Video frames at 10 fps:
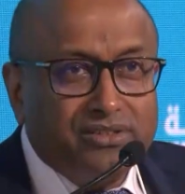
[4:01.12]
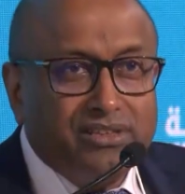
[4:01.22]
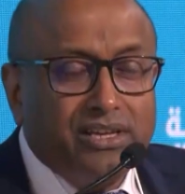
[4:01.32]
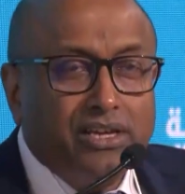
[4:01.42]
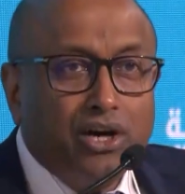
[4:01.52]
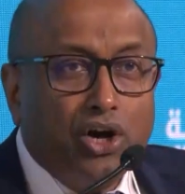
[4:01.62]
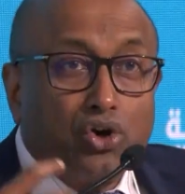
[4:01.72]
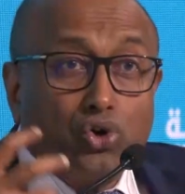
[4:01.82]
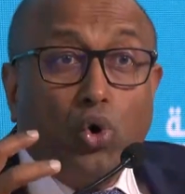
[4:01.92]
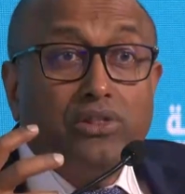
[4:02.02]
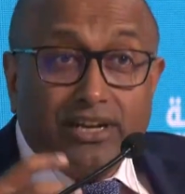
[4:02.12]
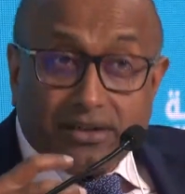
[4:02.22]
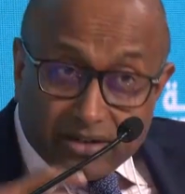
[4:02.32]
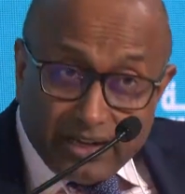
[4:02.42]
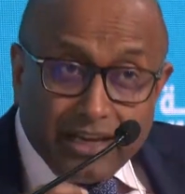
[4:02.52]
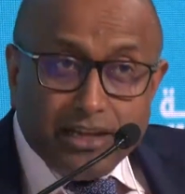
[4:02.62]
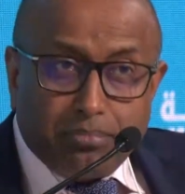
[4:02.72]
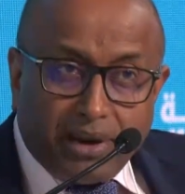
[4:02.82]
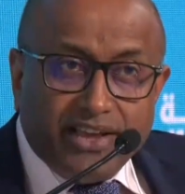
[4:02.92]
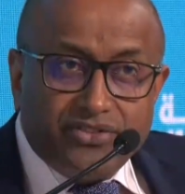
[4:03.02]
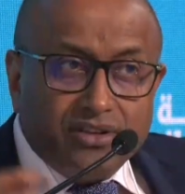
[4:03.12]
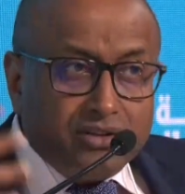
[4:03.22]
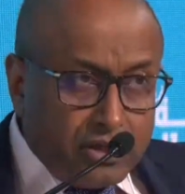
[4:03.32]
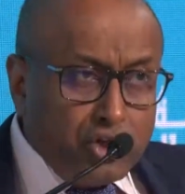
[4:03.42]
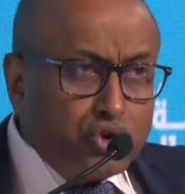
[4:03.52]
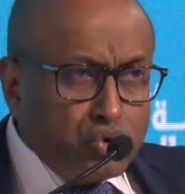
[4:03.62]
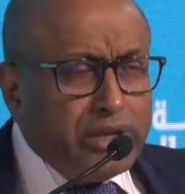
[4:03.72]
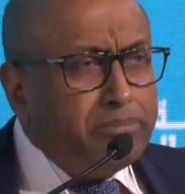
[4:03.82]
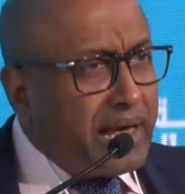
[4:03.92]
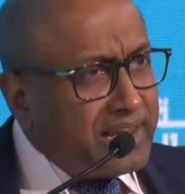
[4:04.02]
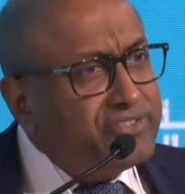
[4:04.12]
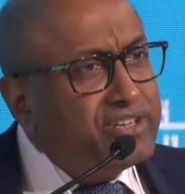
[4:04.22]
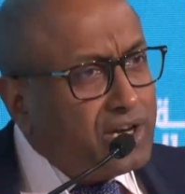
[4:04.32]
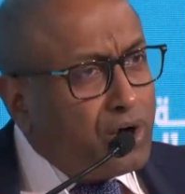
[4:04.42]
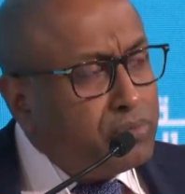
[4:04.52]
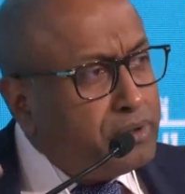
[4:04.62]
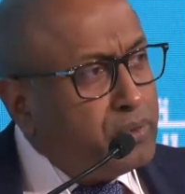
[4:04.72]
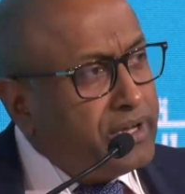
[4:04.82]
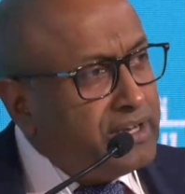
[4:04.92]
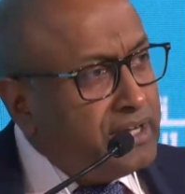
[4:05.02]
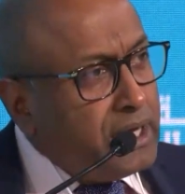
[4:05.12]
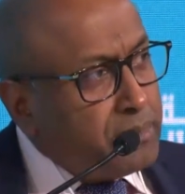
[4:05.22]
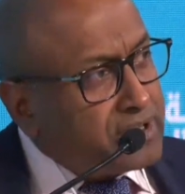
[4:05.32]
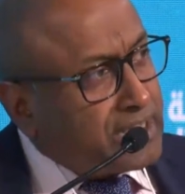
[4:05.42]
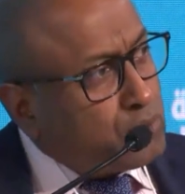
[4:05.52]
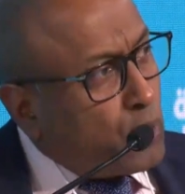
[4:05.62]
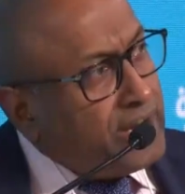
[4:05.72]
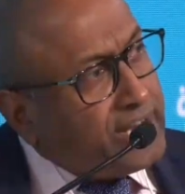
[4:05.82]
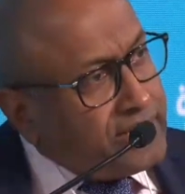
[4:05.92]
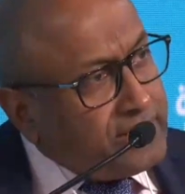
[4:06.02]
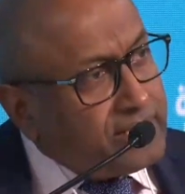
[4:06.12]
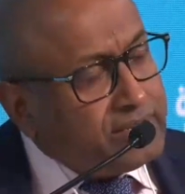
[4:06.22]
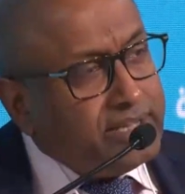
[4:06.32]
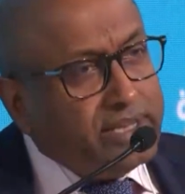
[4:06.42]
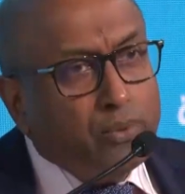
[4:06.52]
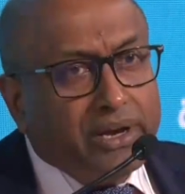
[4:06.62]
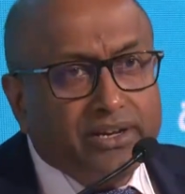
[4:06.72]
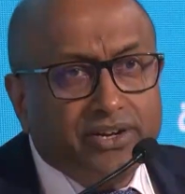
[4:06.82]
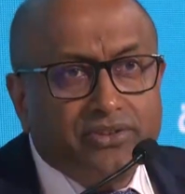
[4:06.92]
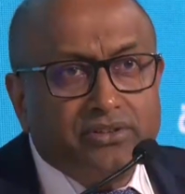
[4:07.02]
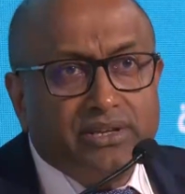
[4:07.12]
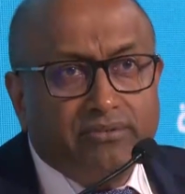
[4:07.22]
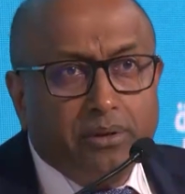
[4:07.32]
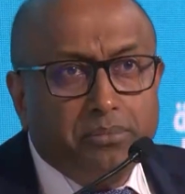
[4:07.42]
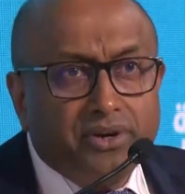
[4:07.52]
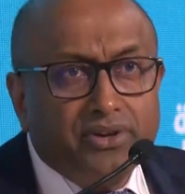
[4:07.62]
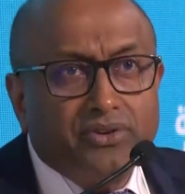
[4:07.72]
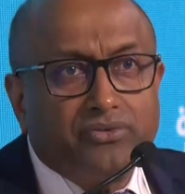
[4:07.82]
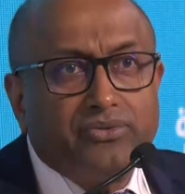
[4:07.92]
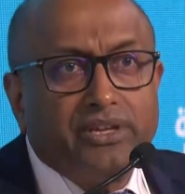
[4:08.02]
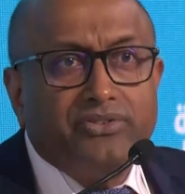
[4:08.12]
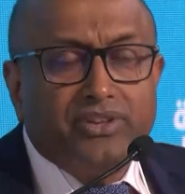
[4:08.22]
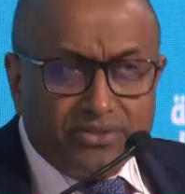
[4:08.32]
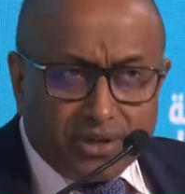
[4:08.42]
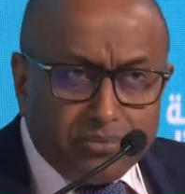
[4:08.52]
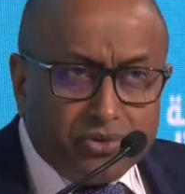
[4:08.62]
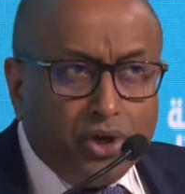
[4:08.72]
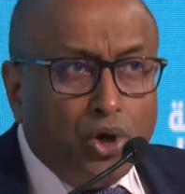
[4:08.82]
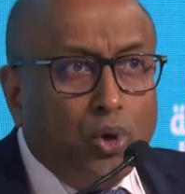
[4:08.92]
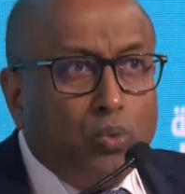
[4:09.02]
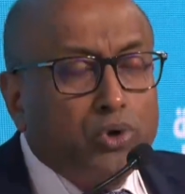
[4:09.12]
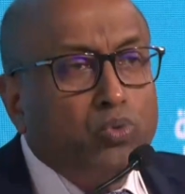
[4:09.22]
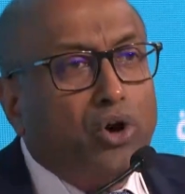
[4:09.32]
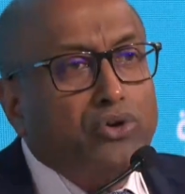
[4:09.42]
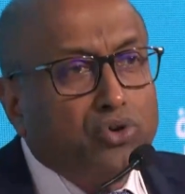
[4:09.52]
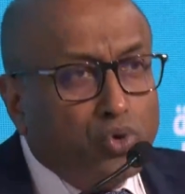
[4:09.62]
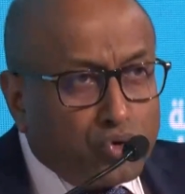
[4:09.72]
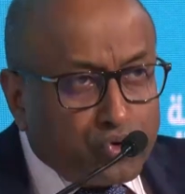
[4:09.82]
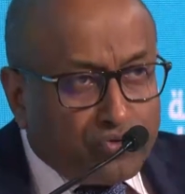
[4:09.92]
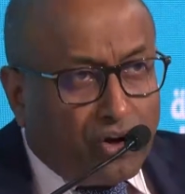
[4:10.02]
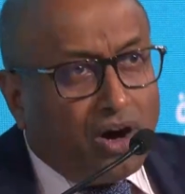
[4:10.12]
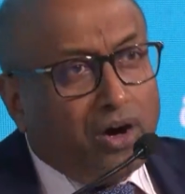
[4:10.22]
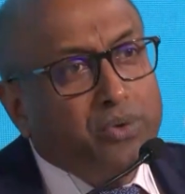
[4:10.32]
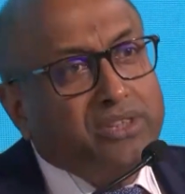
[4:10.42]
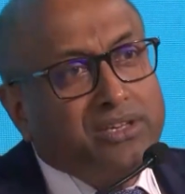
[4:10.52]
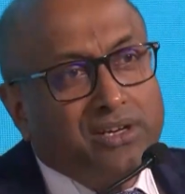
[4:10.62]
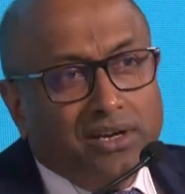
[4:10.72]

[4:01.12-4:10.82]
and the role that really it plays in truly balancing out between, because at one end, the innovators and developers of these systems would want to go too far with